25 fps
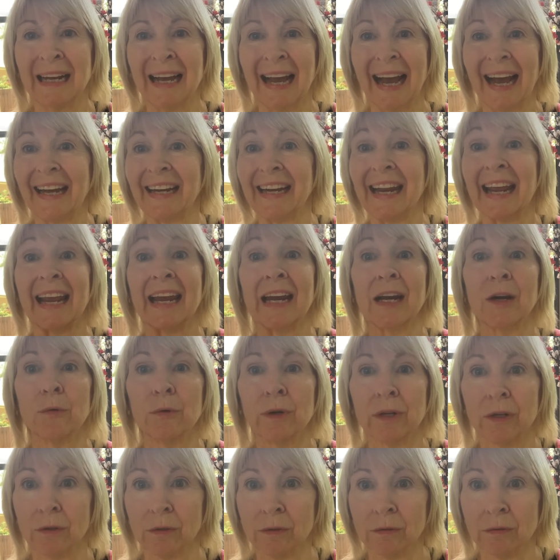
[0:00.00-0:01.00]
an
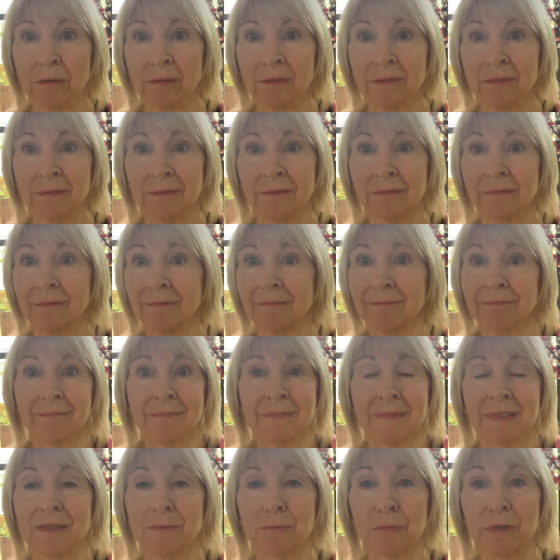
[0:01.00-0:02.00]
aerial,
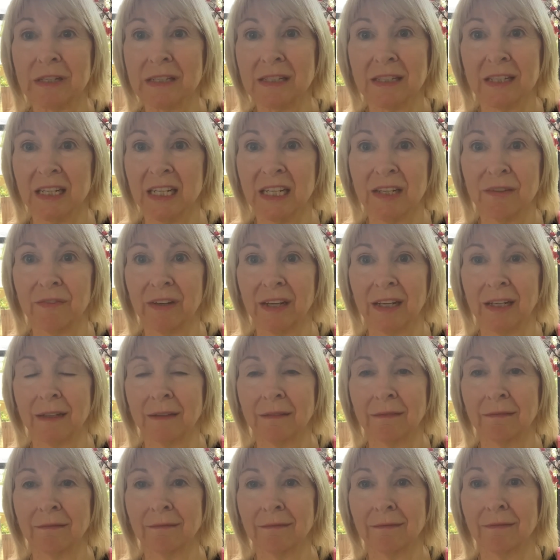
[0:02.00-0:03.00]

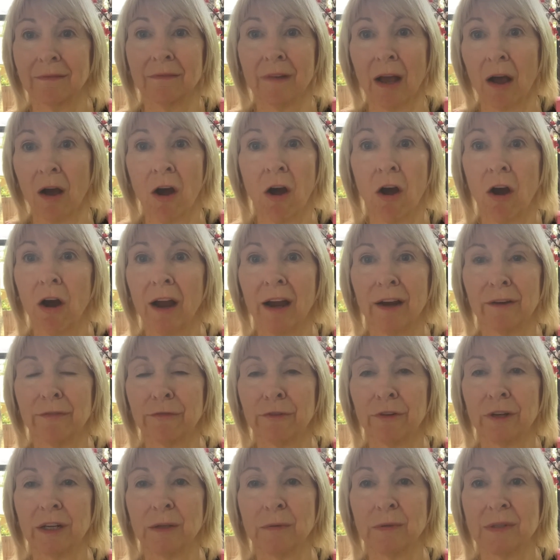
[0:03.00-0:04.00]
receiving a higher
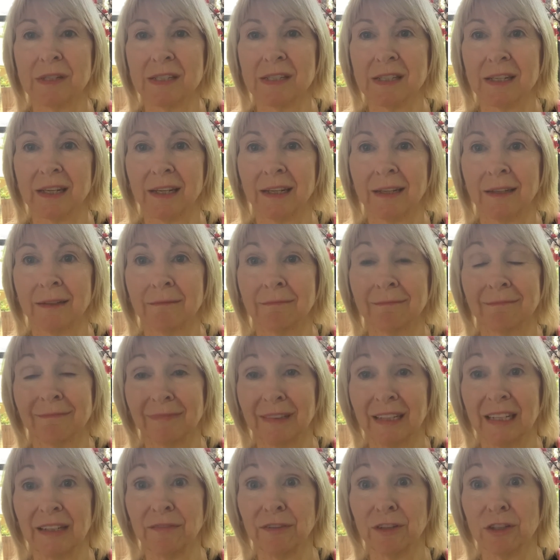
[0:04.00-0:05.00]
frequency.
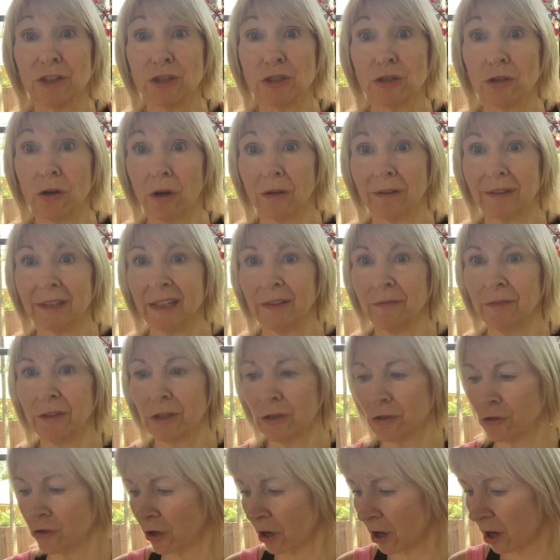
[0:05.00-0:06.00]
Give it a shot, give it a
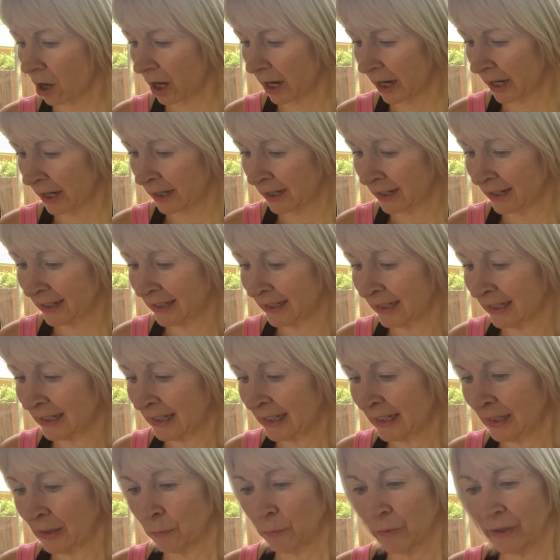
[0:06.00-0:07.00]
try.
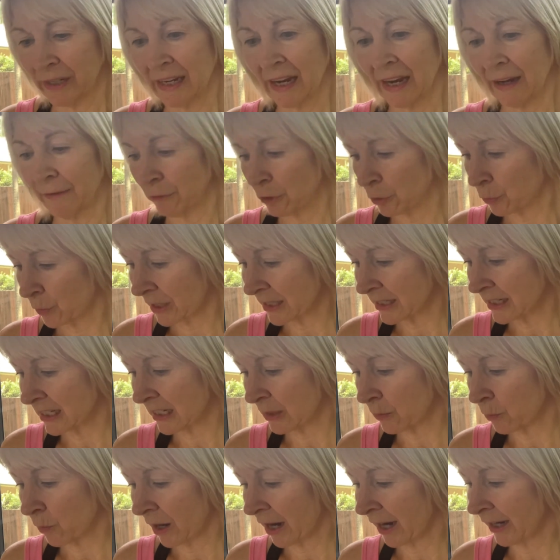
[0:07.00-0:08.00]
We have
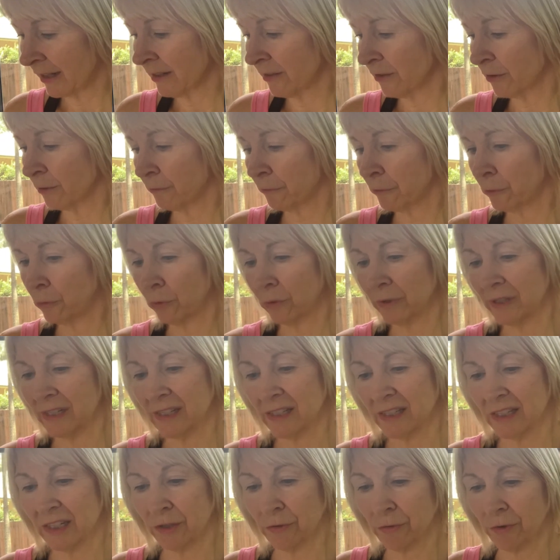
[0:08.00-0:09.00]
21, the Fool is
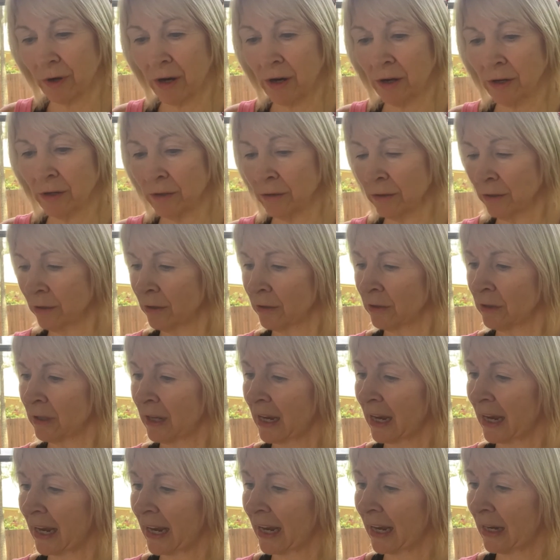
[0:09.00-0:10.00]
0,
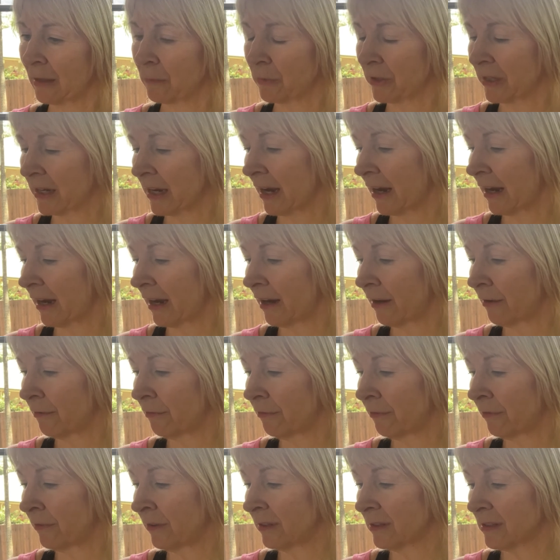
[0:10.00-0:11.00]
and we
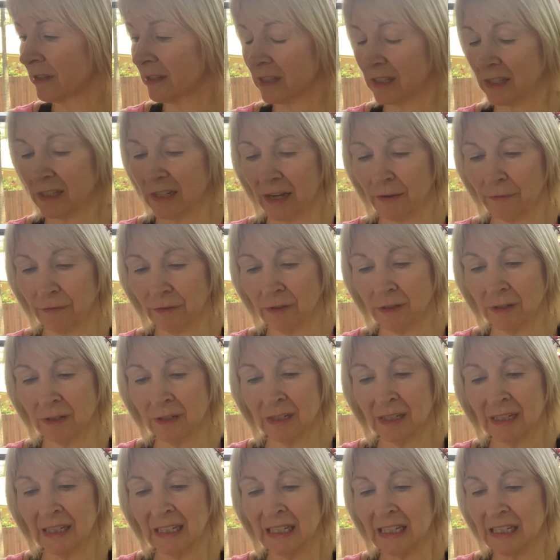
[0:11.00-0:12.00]
have 7.
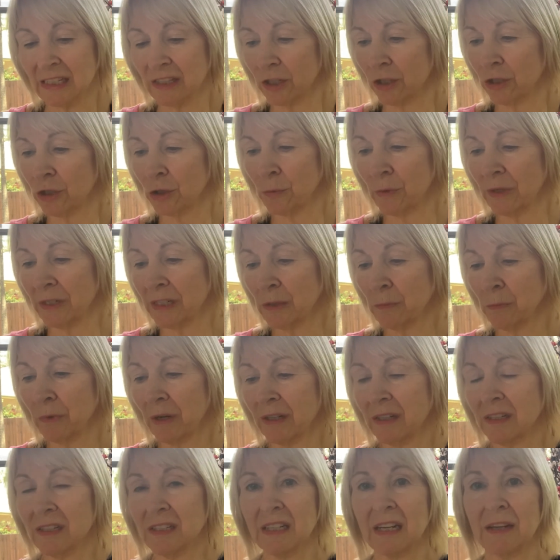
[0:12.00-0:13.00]
So 21
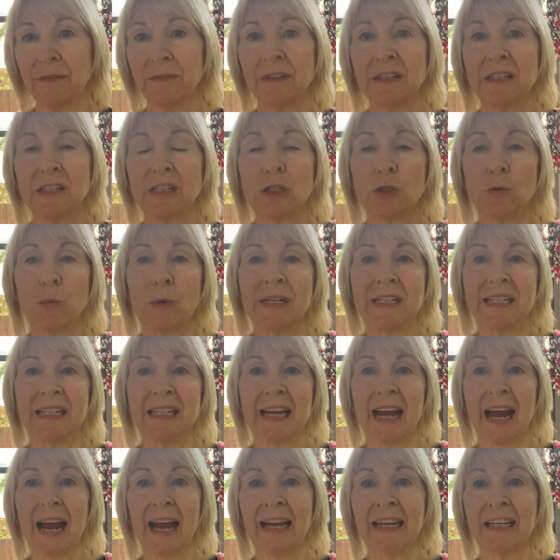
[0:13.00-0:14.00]
and 7 is
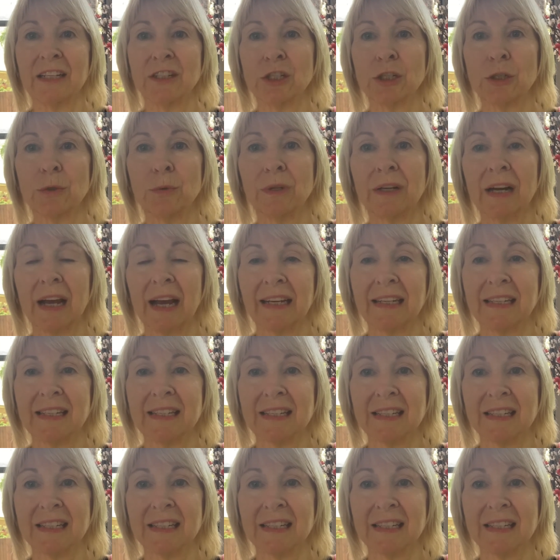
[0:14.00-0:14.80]
28, 2 and 8 is